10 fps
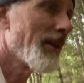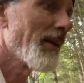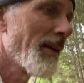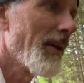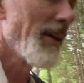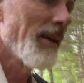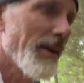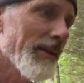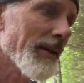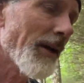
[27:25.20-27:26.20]
I
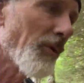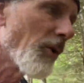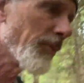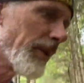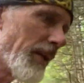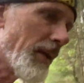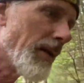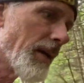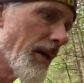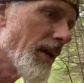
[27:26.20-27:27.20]
think I will be,
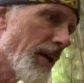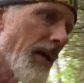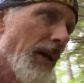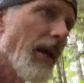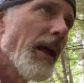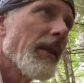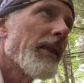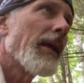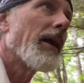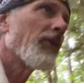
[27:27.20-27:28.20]

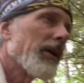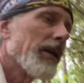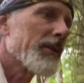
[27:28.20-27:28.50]
that I'll get